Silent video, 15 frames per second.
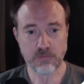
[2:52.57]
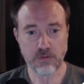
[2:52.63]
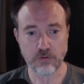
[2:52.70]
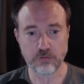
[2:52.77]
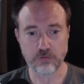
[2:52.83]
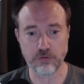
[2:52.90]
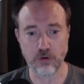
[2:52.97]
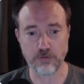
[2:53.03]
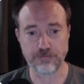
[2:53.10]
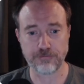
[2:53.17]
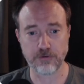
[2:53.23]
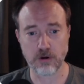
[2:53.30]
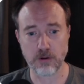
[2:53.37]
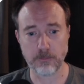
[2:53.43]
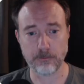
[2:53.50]
So
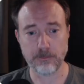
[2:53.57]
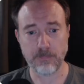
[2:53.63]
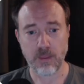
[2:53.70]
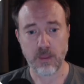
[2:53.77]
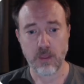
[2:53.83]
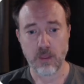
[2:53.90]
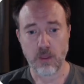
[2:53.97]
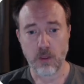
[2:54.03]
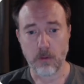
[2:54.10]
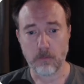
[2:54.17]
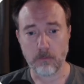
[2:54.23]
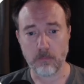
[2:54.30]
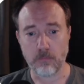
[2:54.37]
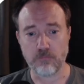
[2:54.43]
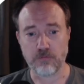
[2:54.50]
from
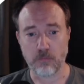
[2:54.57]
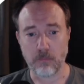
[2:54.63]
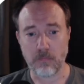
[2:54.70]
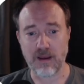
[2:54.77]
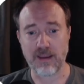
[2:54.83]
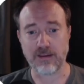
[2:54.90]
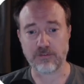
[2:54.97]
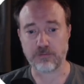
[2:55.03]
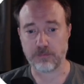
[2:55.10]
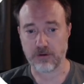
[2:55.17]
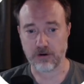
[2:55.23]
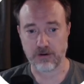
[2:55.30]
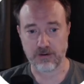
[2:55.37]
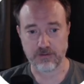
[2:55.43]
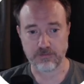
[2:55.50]
my
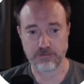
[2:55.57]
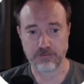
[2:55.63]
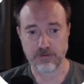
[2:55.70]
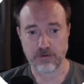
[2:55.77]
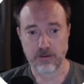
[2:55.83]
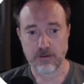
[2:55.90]
experience,